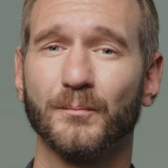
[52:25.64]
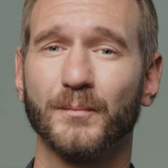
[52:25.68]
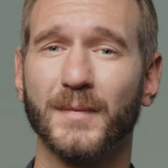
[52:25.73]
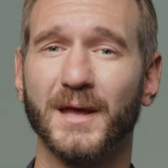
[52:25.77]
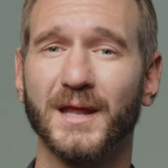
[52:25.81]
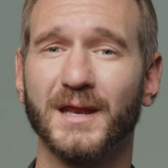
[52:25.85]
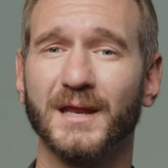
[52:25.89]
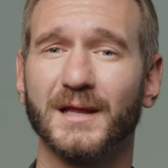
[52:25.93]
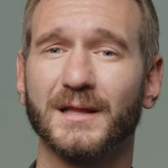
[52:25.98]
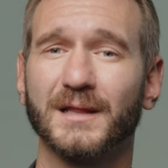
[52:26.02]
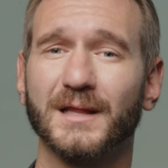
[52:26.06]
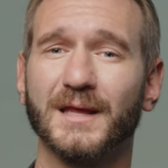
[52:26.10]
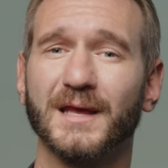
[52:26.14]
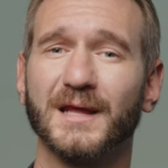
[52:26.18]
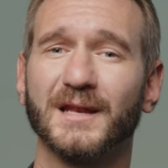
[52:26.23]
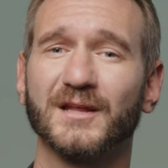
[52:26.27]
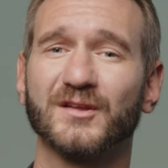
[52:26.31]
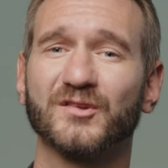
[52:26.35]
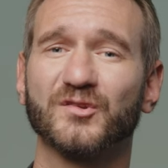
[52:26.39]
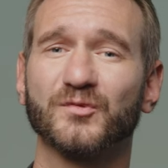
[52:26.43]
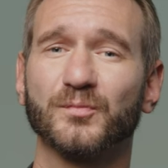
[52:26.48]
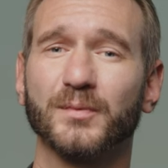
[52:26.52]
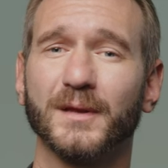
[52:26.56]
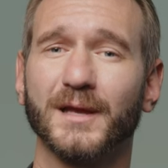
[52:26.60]
medically
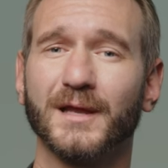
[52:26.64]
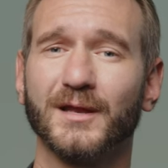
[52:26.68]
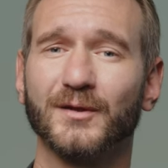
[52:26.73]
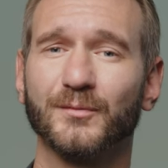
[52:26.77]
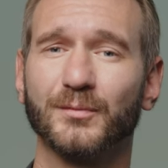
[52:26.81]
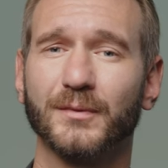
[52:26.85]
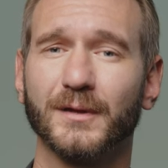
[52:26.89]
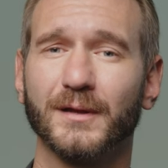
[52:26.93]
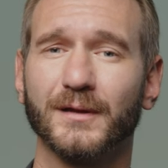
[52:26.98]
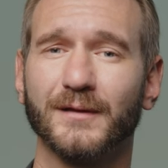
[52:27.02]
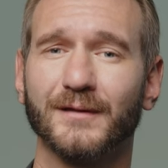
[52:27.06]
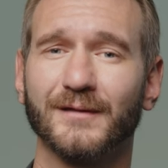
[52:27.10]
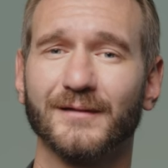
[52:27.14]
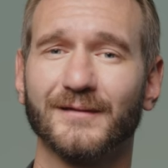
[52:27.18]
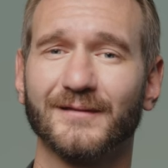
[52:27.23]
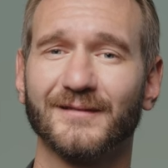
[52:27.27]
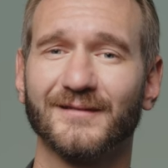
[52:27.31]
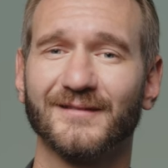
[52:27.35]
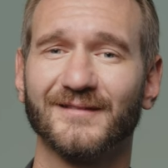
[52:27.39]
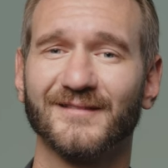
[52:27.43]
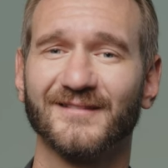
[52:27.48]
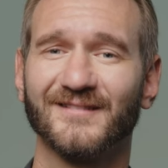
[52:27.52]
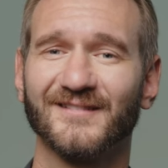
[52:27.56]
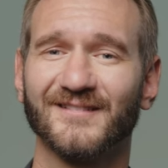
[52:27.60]
unexplainably.
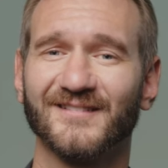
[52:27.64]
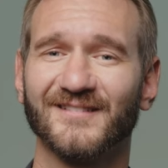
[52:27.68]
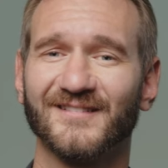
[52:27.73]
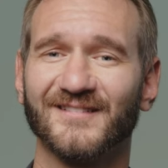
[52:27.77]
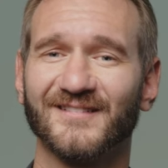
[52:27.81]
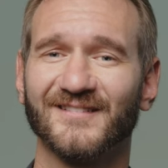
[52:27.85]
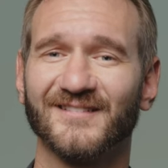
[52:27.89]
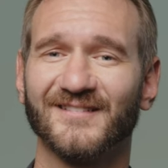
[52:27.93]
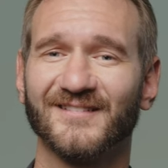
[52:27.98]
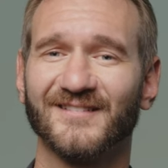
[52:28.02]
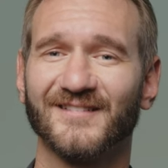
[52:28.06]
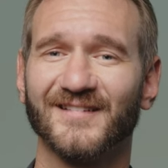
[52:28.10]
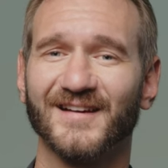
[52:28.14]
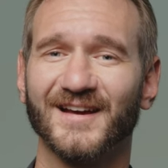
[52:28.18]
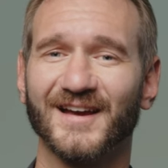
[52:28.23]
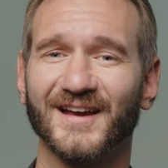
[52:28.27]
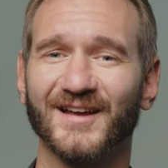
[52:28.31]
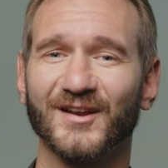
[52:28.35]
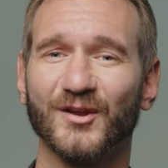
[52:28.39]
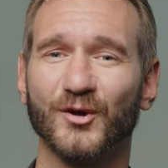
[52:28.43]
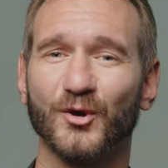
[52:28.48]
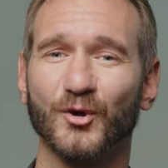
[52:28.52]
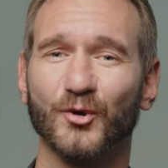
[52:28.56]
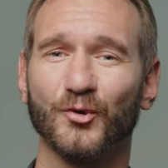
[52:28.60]
I
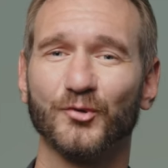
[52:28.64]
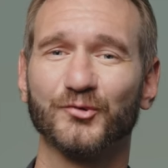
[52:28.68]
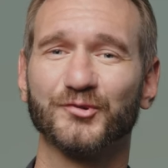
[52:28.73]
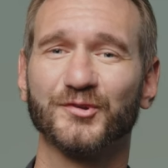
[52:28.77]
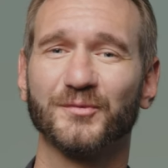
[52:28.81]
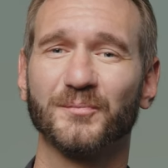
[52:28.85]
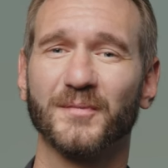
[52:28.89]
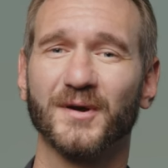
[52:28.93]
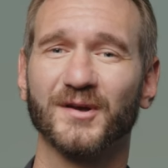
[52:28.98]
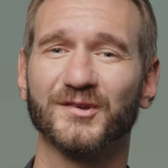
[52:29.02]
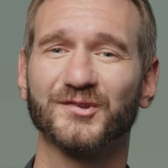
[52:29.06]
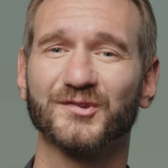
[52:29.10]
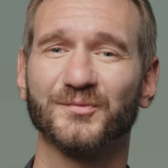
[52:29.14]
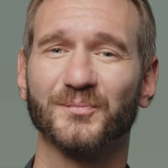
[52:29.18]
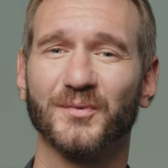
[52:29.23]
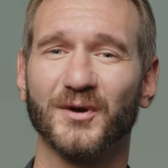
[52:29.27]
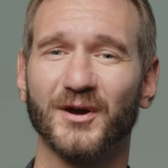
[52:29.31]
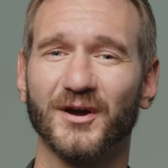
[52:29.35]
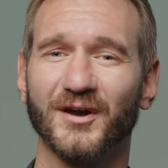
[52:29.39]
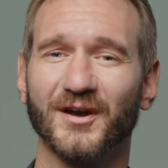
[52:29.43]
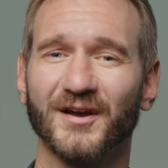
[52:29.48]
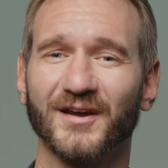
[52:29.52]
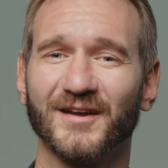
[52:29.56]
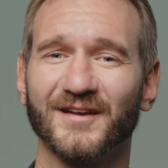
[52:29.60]
had holes in my
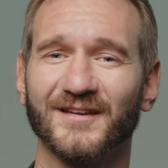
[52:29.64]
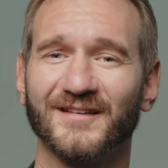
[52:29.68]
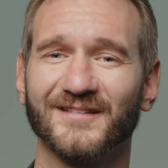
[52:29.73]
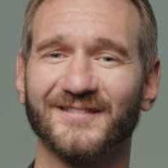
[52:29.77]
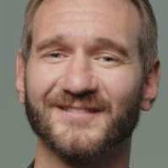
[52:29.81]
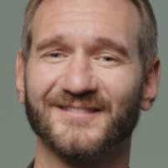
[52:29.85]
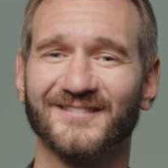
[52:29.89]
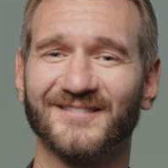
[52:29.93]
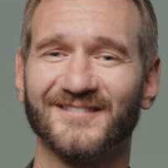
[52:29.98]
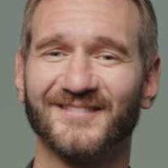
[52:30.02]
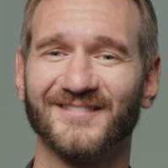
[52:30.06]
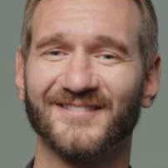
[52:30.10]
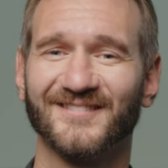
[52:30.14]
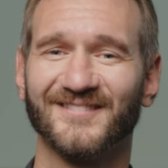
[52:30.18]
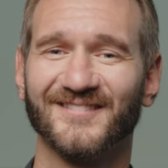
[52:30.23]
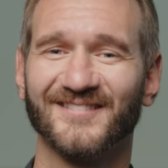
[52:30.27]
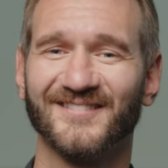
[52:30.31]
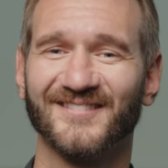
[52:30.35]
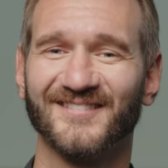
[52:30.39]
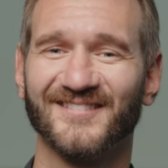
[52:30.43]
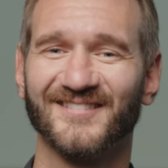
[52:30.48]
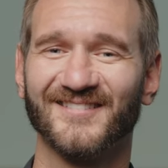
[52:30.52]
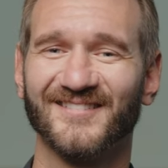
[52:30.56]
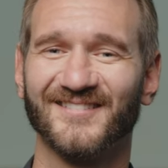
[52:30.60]
spine, hmm.
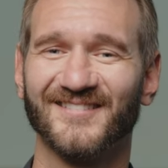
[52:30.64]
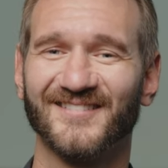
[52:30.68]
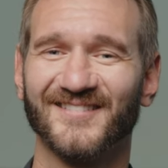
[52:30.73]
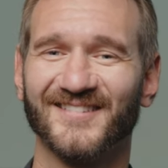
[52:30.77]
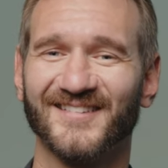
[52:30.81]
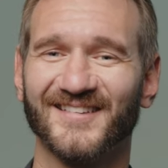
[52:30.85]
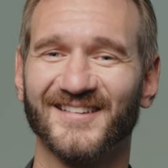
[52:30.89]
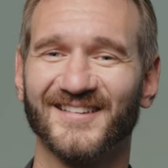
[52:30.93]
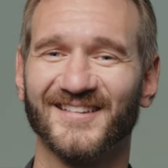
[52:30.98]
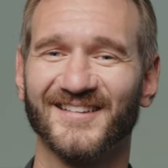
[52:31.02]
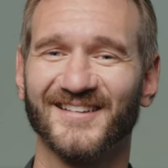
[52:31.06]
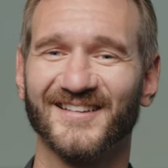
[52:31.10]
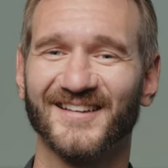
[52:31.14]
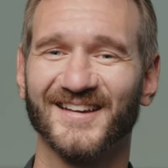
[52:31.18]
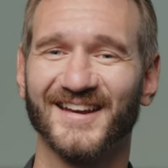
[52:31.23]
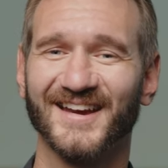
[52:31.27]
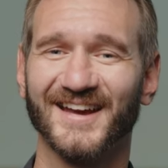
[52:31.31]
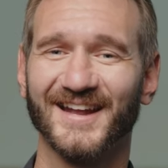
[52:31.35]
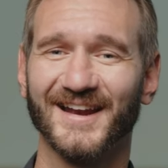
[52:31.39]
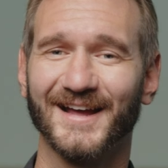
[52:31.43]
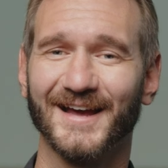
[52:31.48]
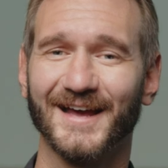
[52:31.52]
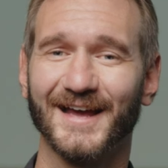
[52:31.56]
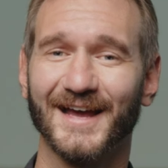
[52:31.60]

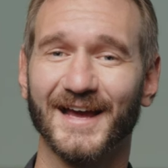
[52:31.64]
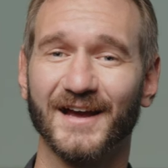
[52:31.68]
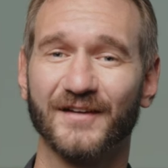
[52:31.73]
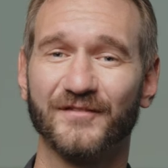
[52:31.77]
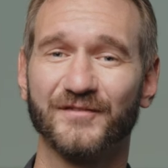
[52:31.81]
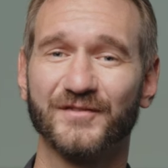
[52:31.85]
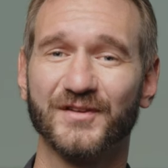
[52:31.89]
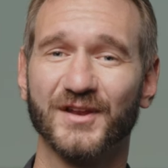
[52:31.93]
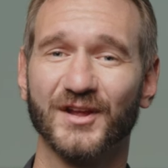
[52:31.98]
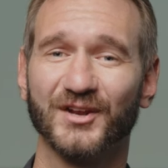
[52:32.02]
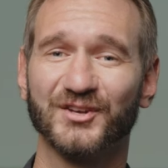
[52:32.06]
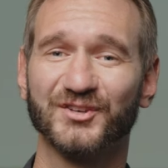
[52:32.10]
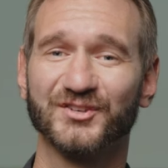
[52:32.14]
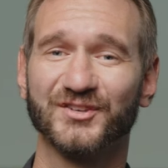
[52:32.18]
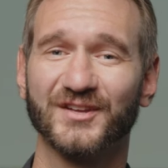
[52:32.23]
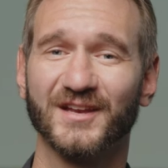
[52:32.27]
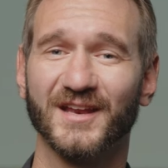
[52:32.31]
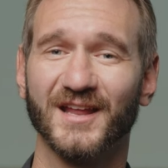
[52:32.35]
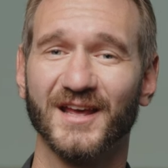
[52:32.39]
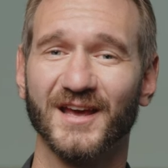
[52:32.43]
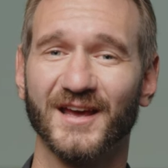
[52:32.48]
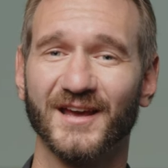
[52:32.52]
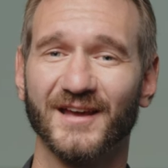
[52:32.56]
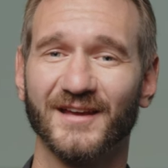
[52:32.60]
and I have none
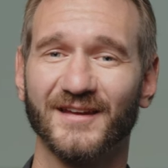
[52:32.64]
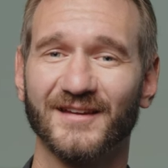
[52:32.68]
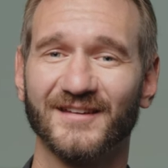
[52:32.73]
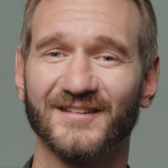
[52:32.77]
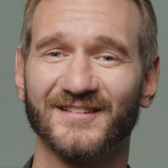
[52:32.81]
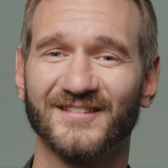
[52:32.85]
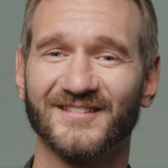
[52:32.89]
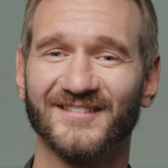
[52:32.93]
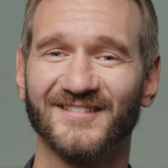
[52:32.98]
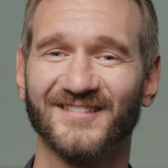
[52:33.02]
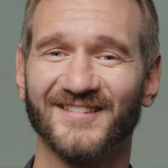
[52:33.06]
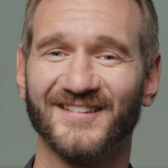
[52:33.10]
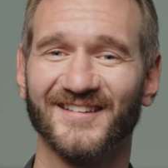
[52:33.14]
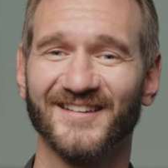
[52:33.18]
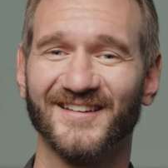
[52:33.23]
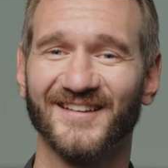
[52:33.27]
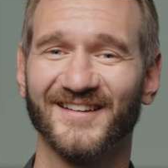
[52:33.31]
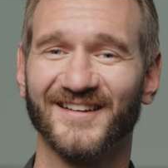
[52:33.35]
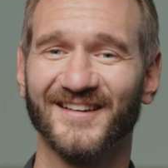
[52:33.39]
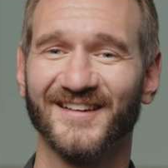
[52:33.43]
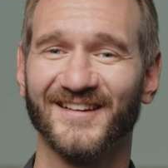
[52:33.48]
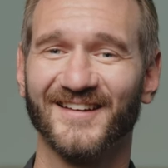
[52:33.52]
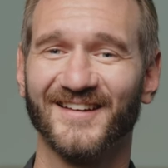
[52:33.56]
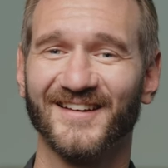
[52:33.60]
today.
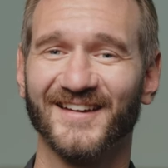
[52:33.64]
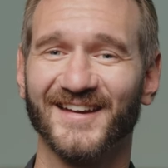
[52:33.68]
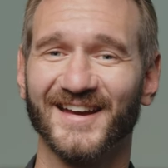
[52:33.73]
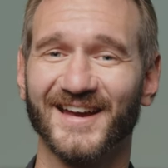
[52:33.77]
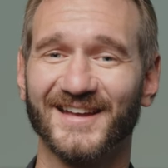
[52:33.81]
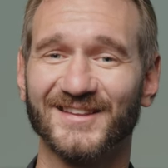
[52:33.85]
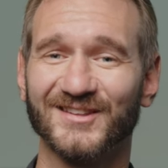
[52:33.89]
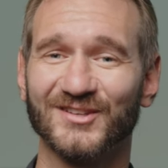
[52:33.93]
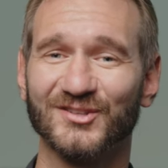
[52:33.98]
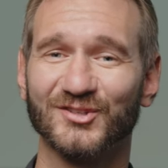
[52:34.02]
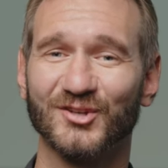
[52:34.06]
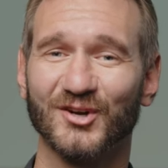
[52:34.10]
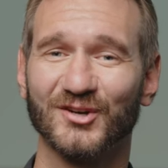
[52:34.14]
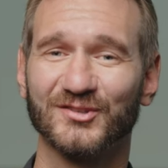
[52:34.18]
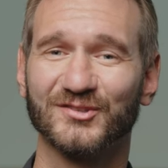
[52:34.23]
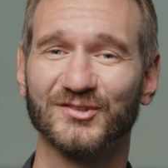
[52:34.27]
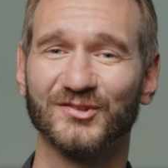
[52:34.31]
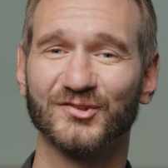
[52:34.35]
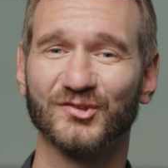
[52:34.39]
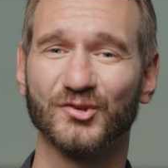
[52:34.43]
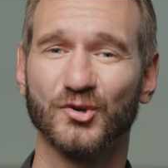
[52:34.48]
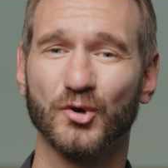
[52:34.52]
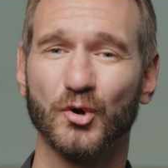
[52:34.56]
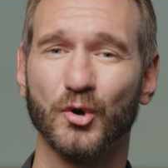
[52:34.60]
And the
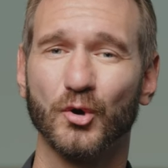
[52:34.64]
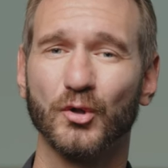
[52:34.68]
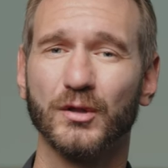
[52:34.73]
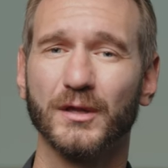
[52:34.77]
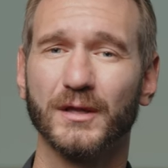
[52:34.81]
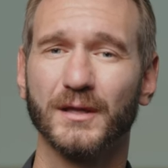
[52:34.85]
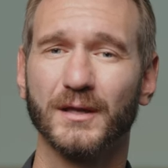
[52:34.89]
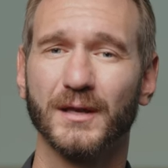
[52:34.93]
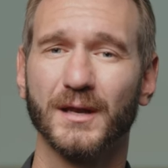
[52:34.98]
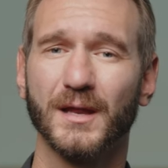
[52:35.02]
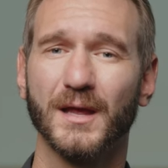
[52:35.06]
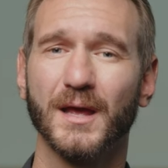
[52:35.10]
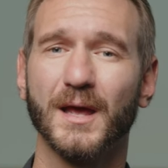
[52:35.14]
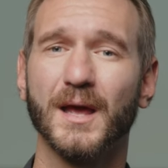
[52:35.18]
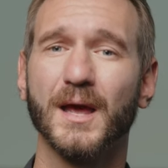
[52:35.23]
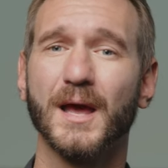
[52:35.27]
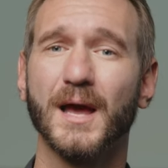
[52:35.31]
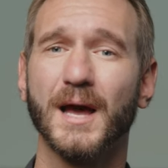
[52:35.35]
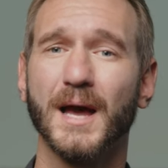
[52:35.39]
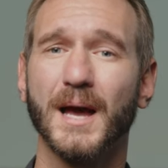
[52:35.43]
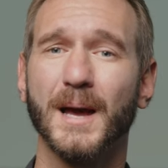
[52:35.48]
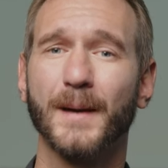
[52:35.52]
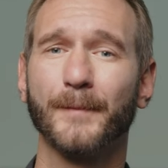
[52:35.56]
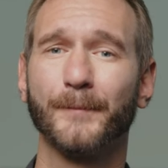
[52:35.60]
doctors call it
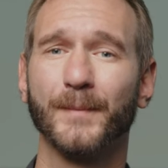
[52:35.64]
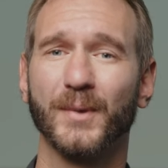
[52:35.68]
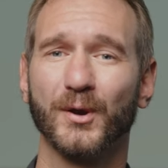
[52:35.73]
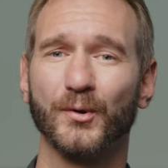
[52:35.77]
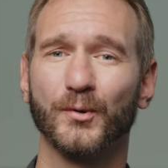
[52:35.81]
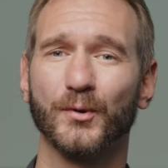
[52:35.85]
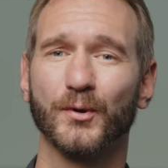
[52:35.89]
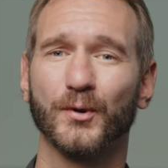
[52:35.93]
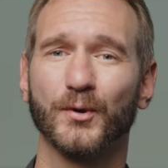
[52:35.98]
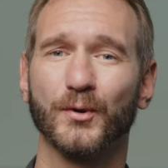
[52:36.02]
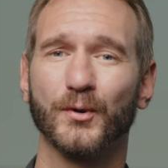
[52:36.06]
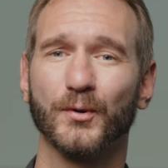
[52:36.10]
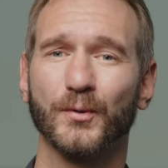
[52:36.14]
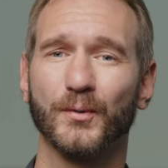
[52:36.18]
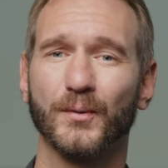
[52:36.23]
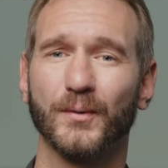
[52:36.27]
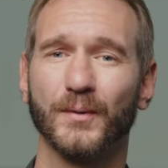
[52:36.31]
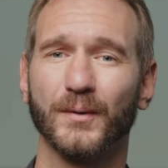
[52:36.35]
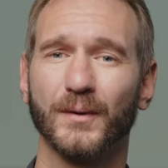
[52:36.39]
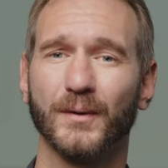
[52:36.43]
a miracle.